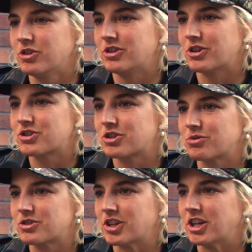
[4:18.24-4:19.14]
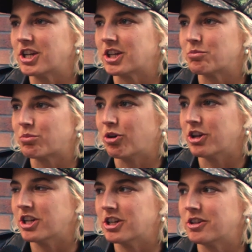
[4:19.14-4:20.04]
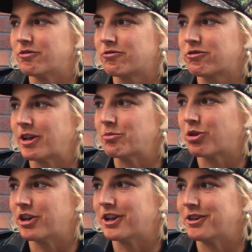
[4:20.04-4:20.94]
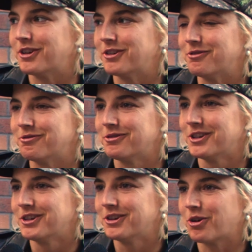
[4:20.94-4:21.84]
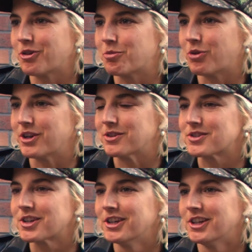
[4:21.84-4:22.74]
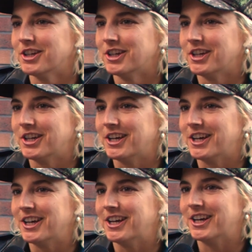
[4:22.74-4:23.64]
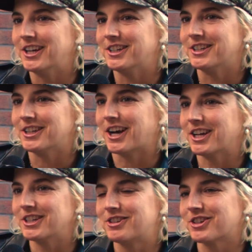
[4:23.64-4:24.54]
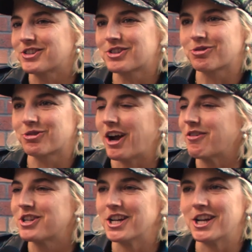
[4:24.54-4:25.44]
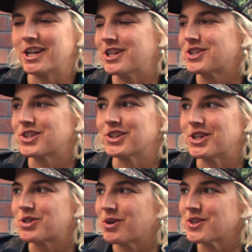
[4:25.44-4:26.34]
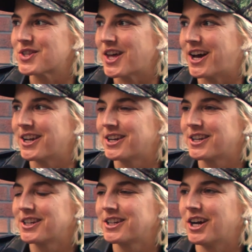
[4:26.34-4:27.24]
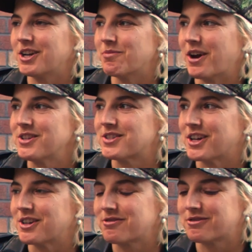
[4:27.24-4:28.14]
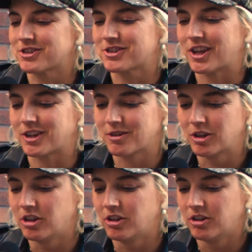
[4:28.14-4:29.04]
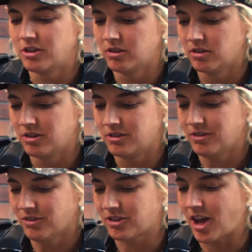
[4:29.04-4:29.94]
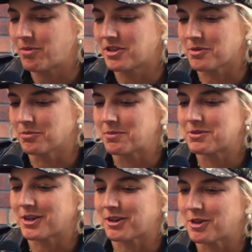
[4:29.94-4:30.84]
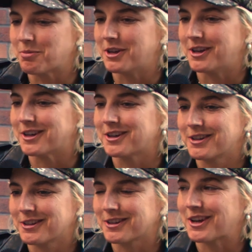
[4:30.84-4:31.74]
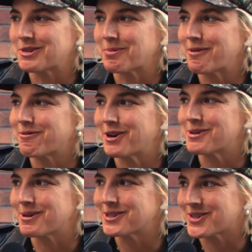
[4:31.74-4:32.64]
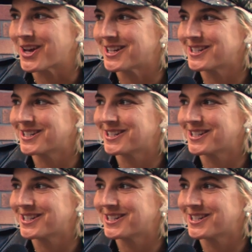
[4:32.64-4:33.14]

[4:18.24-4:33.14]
they're so stunning and buoyant and flamboyant and all the buoyance. And I just gravitated instantly towards that kind of mindset of just like slapping some lipstick on the pig, as my friend once said.